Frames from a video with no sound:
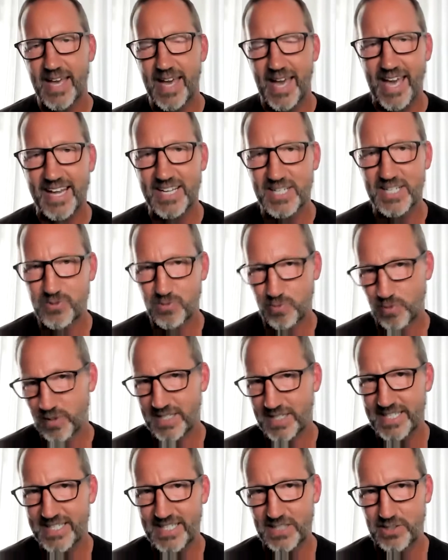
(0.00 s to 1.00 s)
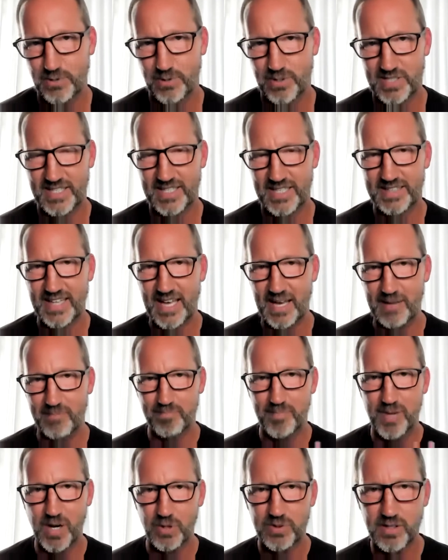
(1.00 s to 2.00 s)
And it's really interesting
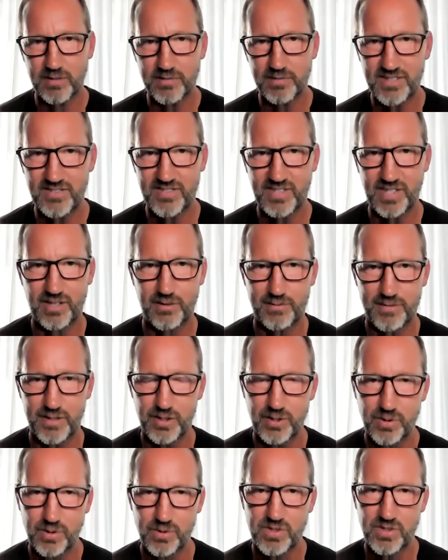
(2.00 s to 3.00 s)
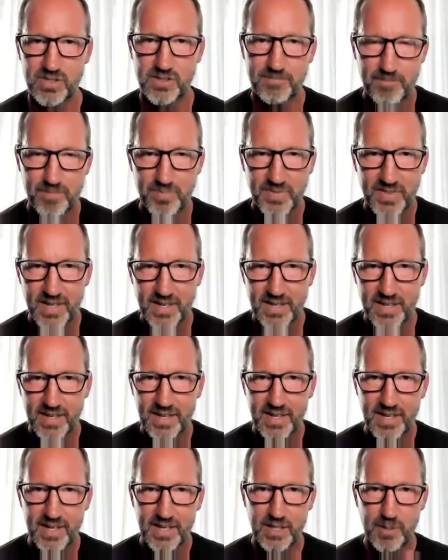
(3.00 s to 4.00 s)
that both of these interviews,
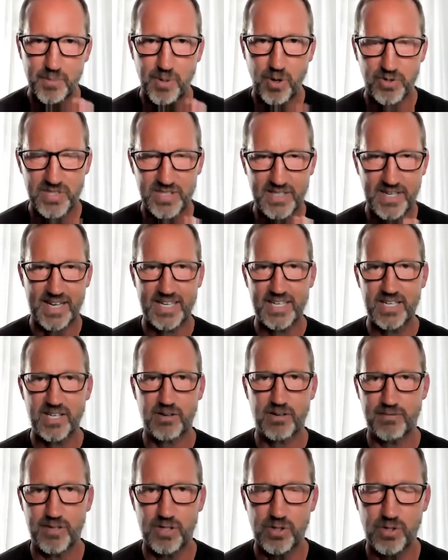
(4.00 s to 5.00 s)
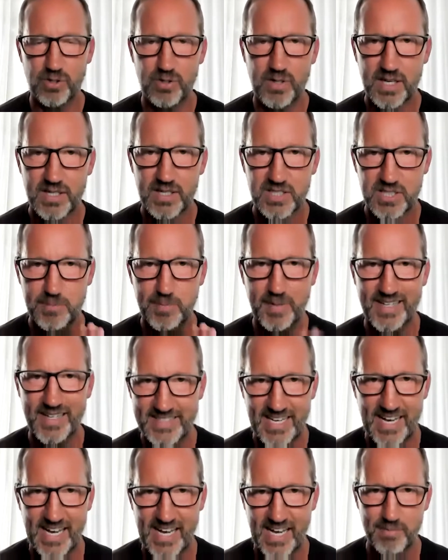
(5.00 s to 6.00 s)
the person I interviewed spent
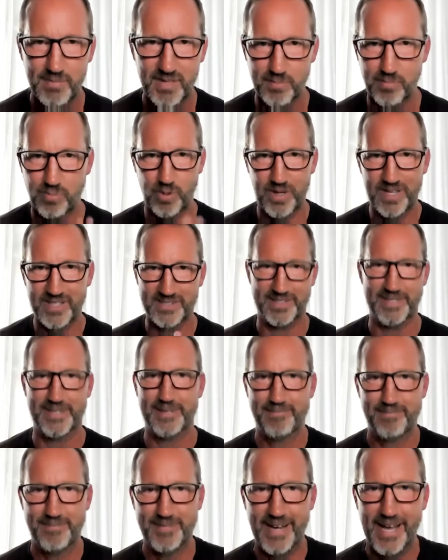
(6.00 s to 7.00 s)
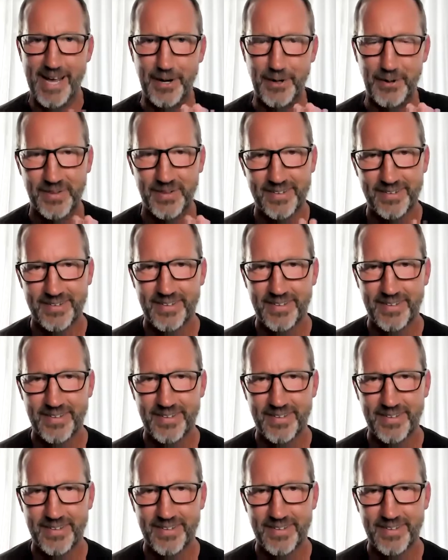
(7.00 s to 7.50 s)
time in prison. Now,